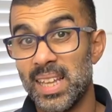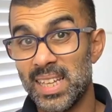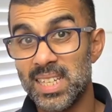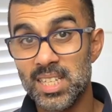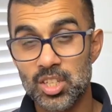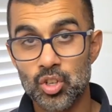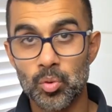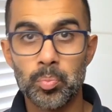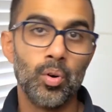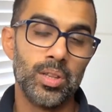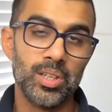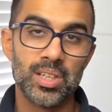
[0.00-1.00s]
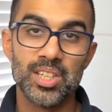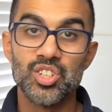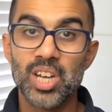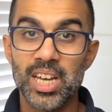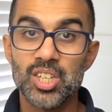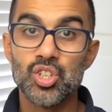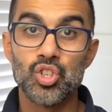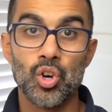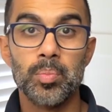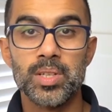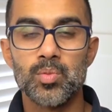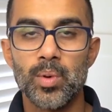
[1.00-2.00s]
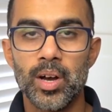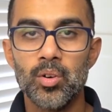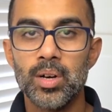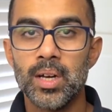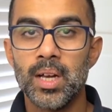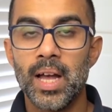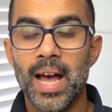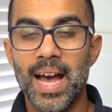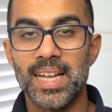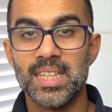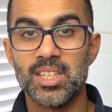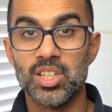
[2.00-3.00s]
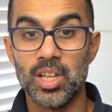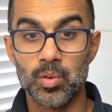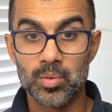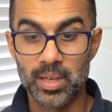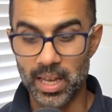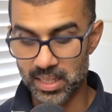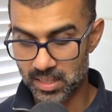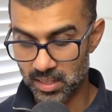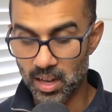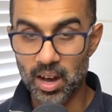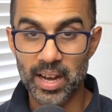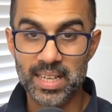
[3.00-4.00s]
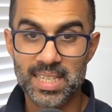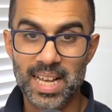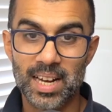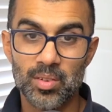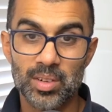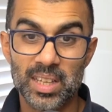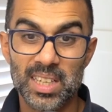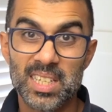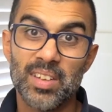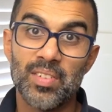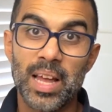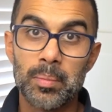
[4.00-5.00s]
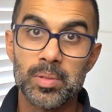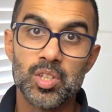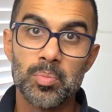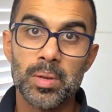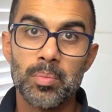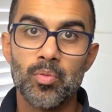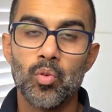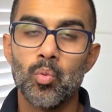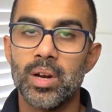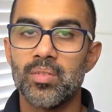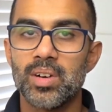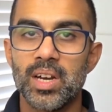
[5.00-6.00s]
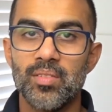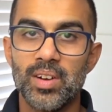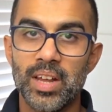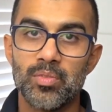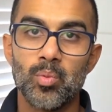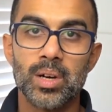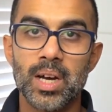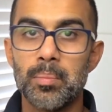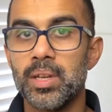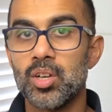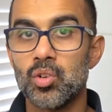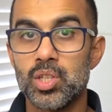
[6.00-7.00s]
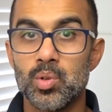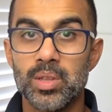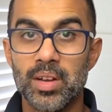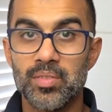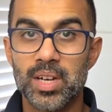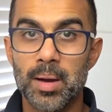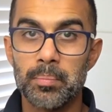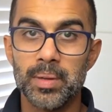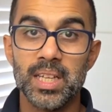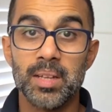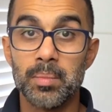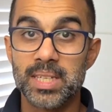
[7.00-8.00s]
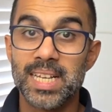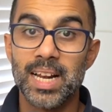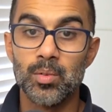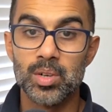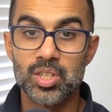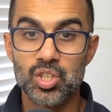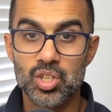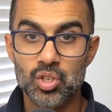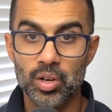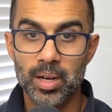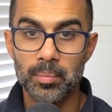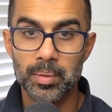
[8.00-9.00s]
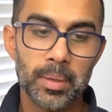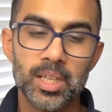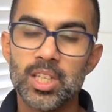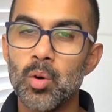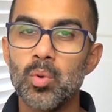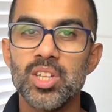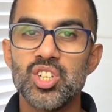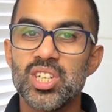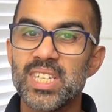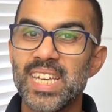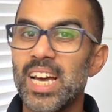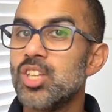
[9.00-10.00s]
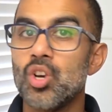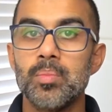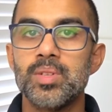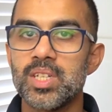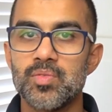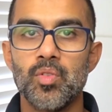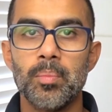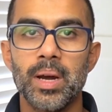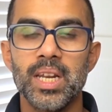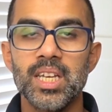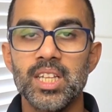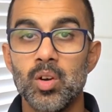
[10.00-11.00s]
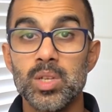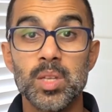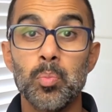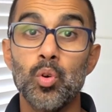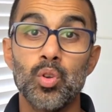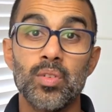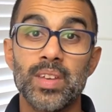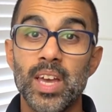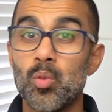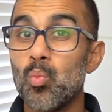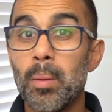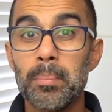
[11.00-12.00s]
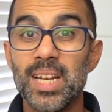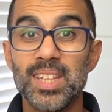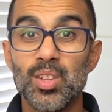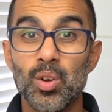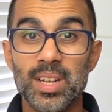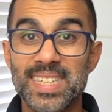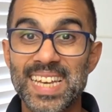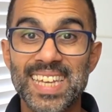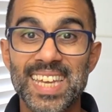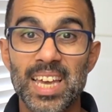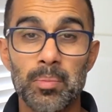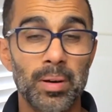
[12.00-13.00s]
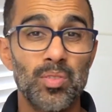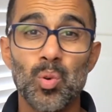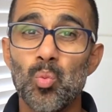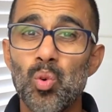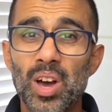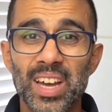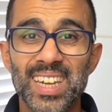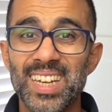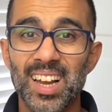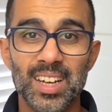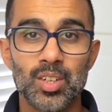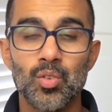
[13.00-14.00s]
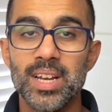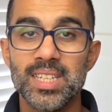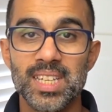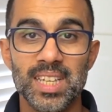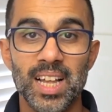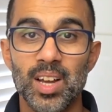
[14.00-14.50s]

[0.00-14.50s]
Now, this is a good point. You can change job as well and, get a higher salary. And that's definitely happened to me before, when I've kind of left one company and gone to another company, and then my salary has just gone up. But you don't want to just get a job just for money. What's the point of getting $1 million a year? But if you're working like crazy, like